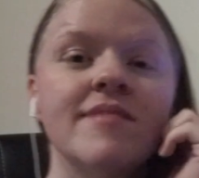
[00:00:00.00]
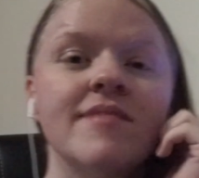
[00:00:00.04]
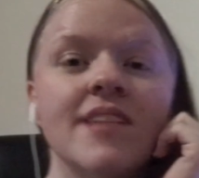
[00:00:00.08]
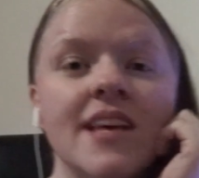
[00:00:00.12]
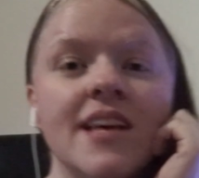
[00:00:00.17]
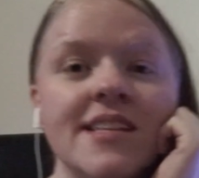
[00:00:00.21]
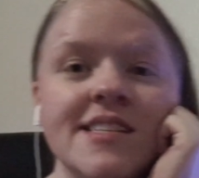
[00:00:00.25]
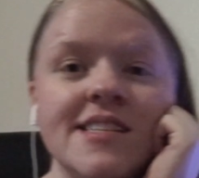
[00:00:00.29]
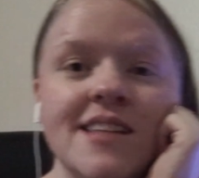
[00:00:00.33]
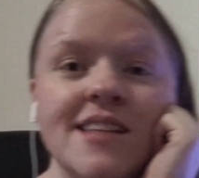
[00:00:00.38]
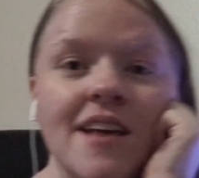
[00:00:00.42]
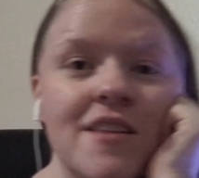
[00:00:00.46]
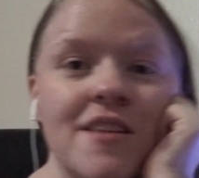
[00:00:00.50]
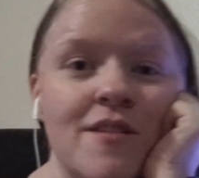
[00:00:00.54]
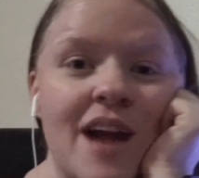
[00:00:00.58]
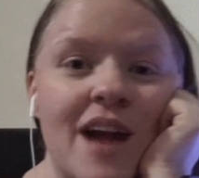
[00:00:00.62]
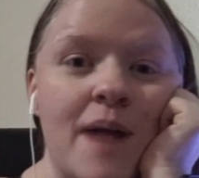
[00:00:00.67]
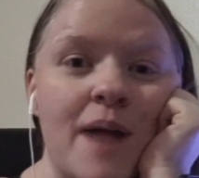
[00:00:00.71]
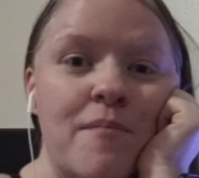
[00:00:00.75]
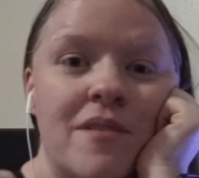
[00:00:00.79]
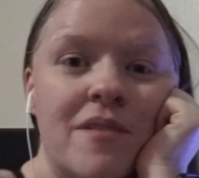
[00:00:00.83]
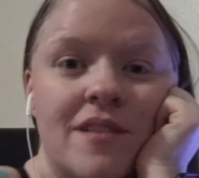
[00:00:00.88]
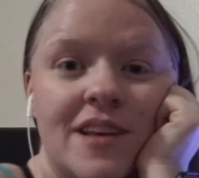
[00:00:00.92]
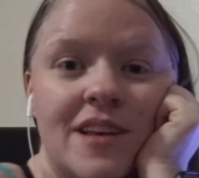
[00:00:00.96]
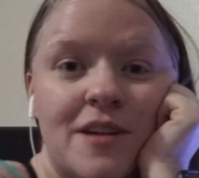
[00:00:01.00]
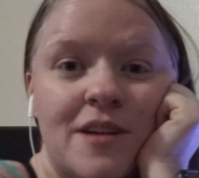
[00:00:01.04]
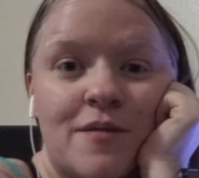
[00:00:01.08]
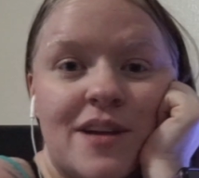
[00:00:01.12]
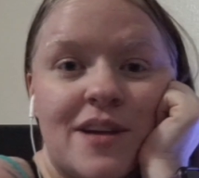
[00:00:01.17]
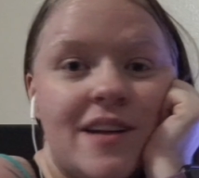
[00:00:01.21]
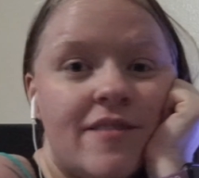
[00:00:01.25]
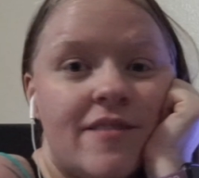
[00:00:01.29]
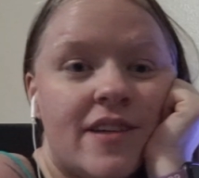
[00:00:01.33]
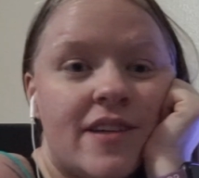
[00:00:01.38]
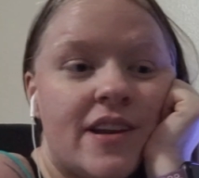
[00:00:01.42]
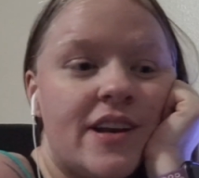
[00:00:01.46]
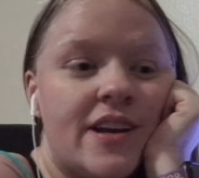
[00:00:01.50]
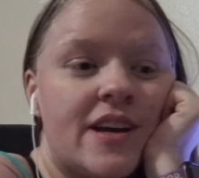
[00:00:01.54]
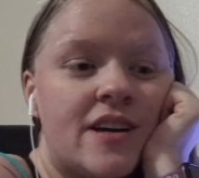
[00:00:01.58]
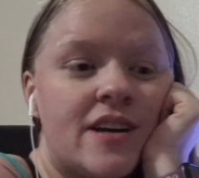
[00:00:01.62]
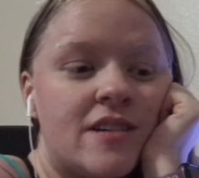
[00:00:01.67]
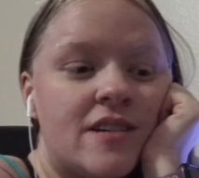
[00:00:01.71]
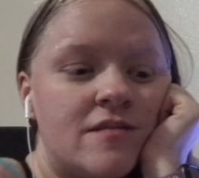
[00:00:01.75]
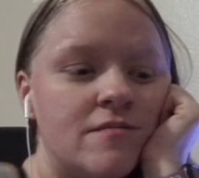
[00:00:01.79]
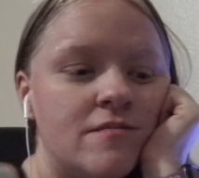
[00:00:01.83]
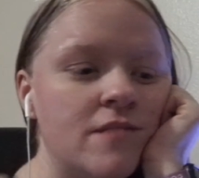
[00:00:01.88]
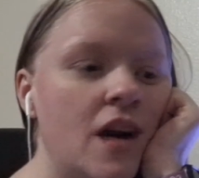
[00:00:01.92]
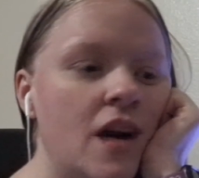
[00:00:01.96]
it's another Amberlynn Reid
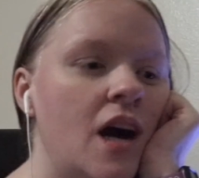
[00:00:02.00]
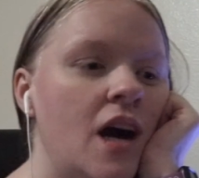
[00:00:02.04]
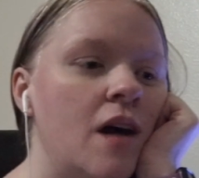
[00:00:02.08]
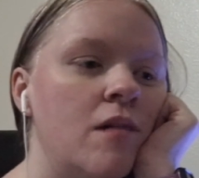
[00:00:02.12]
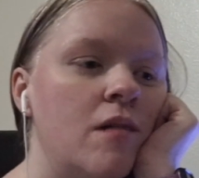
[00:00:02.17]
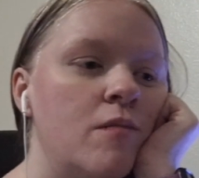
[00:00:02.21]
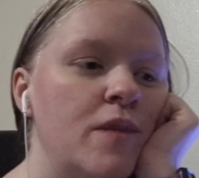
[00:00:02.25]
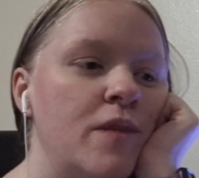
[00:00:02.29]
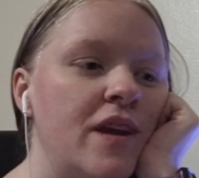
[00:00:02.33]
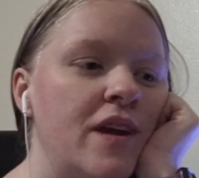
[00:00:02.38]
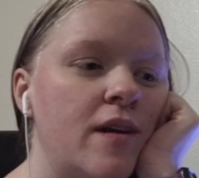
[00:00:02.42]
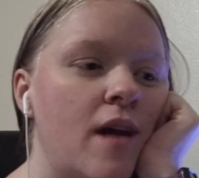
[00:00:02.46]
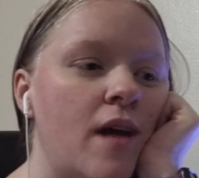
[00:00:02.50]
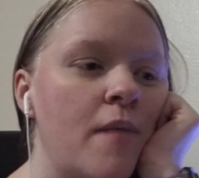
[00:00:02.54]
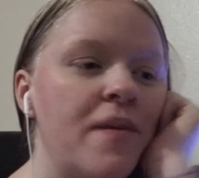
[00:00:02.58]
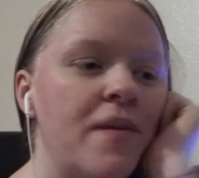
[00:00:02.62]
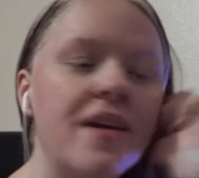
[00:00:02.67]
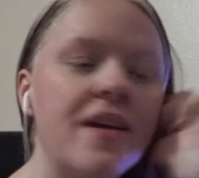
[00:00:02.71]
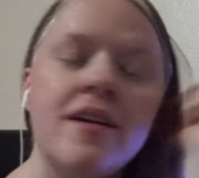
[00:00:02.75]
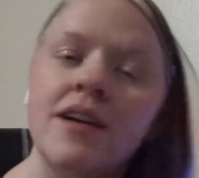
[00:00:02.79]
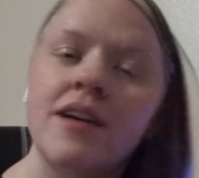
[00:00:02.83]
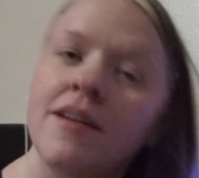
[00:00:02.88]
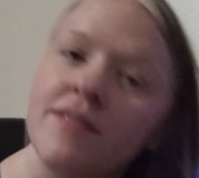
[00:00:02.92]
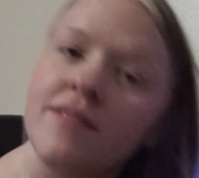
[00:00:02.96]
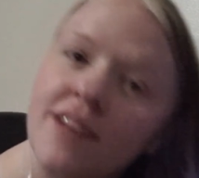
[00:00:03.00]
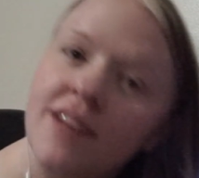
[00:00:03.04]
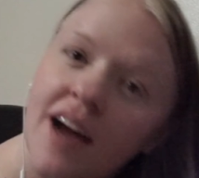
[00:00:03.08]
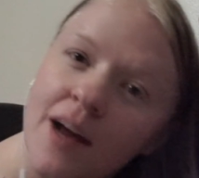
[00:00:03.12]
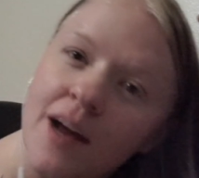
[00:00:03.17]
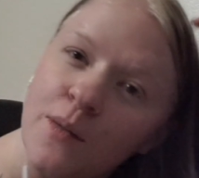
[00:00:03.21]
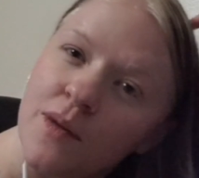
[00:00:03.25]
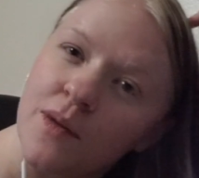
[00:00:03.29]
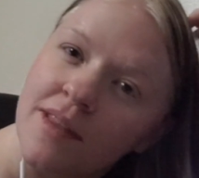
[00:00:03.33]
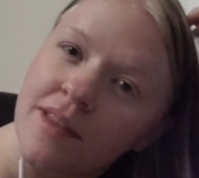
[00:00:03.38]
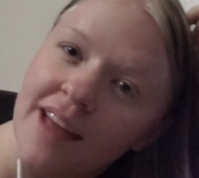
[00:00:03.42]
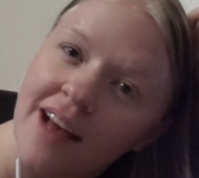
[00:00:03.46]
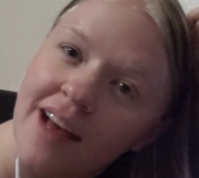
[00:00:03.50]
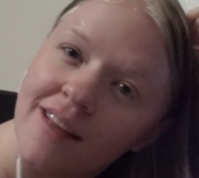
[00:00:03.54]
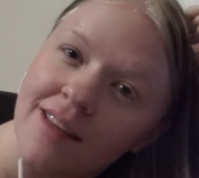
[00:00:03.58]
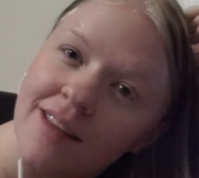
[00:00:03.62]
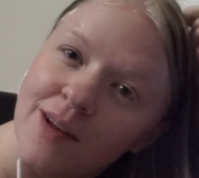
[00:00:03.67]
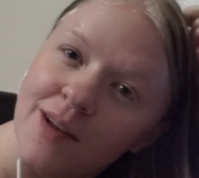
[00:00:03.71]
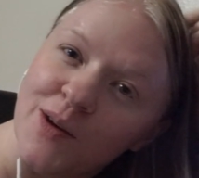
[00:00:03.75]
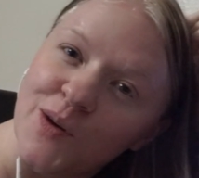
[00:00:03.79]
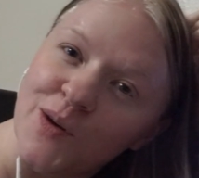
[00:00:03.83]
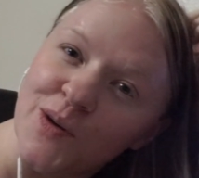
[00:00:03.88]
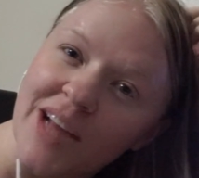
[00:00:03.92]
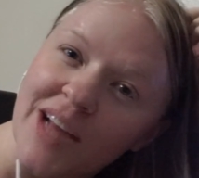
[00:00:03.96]
video. Um, we probably could have done without the
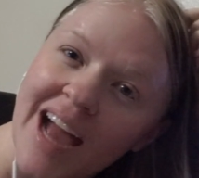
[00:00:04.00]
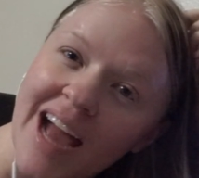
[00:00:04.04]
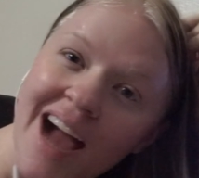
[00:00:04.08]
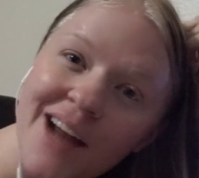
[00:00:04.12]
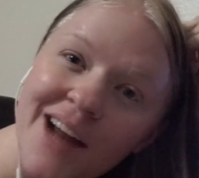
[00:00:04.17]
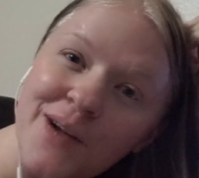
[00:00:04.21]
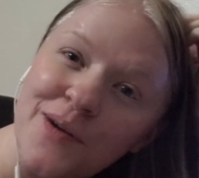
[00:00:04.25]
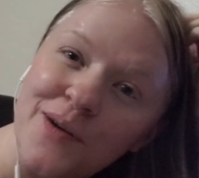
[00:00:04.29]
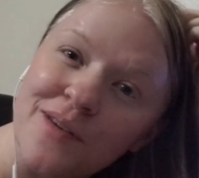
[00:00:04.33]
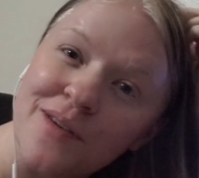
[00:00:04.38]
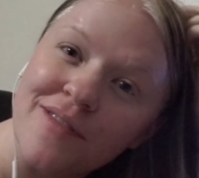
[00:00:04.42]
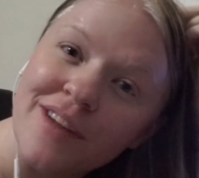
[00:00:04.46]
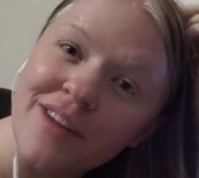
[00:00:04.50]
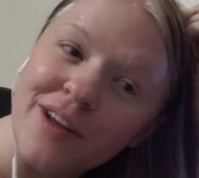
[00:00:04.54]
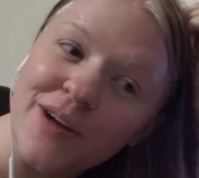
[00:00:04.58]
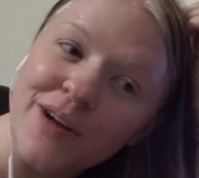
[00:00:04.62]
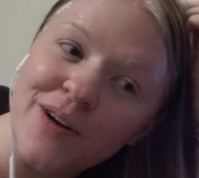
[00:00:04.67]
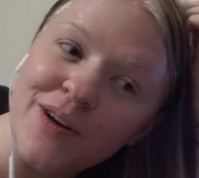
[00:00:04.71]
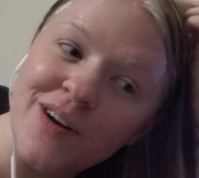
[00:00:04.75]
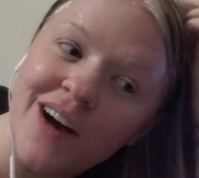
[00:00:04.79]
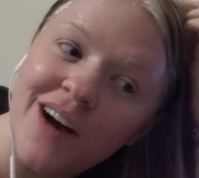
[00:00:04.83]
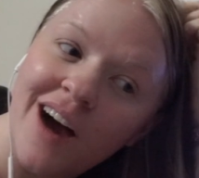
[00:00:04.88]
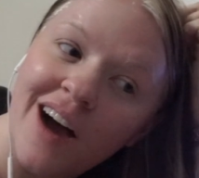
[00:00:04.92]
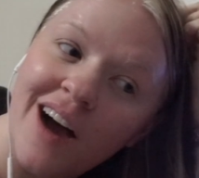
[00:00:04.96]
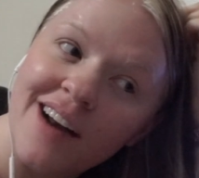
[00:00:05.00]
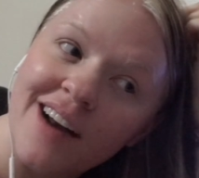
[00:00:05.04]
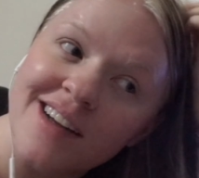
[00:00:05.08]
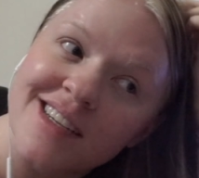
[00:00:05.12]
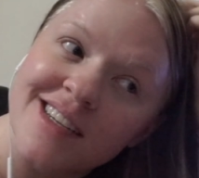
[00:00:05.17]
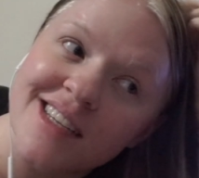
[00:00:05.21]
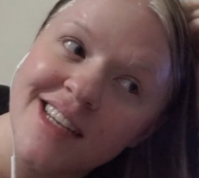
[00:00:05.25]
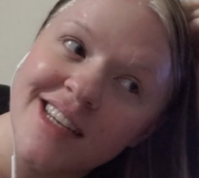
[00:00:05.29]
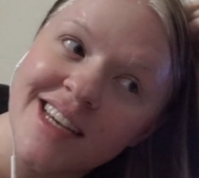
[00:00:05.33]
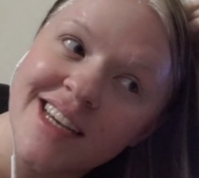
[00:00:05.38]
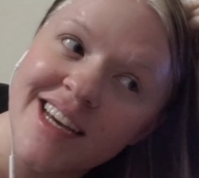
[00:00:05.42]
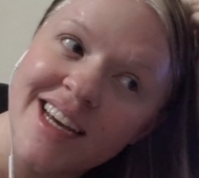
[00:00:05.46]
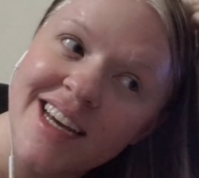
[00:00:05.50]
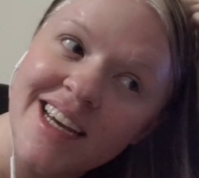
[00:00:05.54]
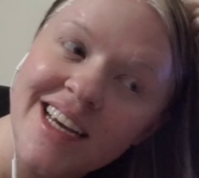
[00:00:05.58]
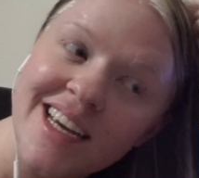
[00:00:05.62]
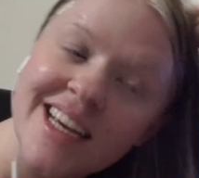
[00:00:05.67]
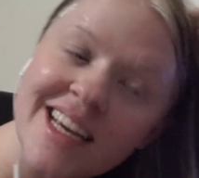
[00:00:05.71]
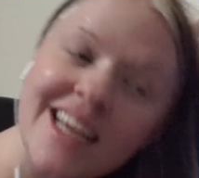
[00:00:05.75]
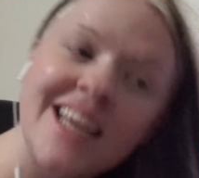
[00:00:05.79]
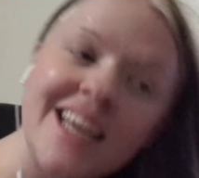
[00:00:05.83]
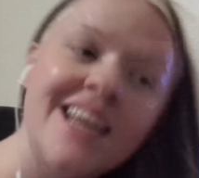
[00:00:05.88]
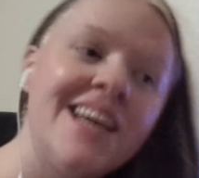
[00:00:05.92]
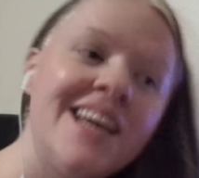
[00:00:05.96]
whole candle review. Honestly,
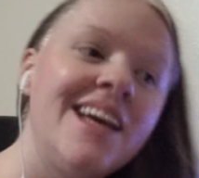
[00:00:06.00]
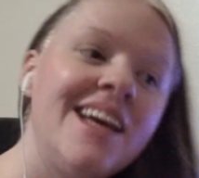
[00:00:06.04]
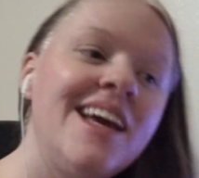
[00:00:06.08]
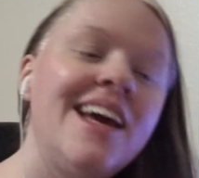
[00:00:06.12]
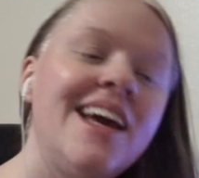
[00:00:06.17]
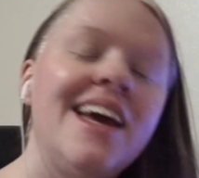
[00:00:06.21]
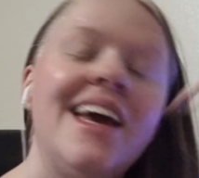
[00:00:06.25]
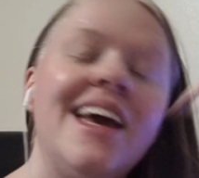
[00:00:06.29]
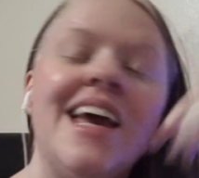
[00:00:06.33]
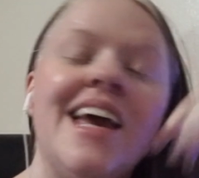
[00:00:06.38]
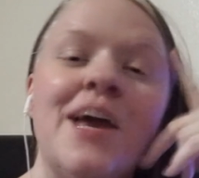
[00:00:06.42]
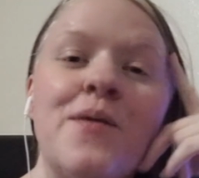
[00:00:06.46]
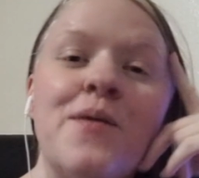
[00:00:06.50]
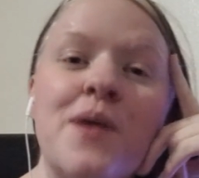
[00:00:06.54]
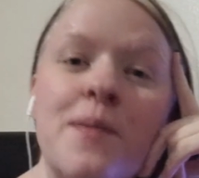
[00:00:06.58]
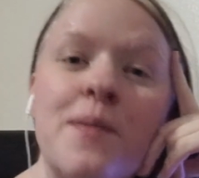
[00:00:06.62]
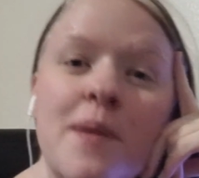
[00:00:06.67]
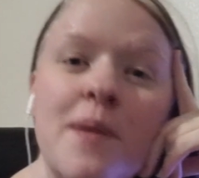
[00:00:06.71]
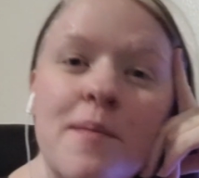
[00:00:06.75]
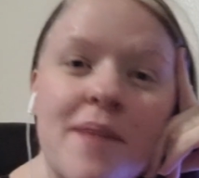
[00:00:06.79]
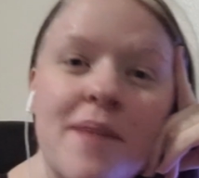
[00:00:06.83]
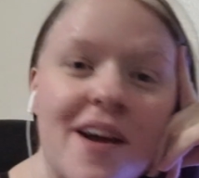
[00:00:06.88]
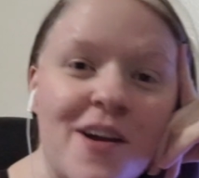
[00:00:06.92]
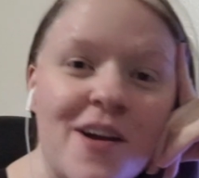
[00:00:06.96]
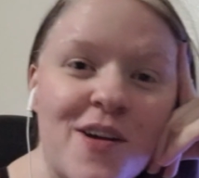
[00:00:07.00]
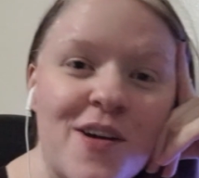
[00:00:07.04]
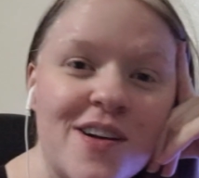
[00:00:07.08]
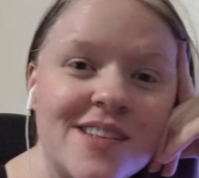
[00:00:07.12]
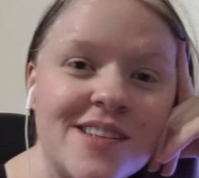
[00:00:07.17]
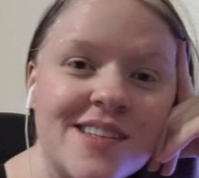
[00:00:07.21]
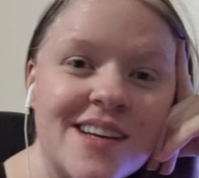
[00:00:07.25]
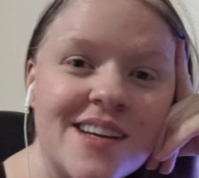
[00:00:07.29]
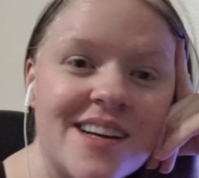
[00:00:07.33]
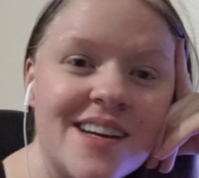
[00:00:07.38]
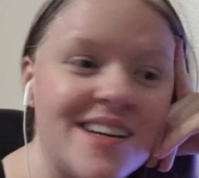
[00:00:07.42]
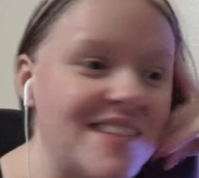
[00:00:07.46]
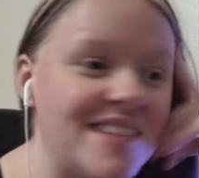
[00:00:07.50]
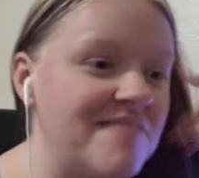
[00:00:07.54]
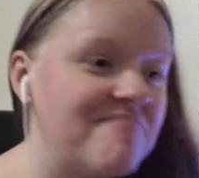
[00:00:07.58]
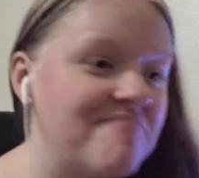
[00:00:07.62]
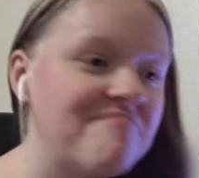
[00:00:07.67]
it would have been better as a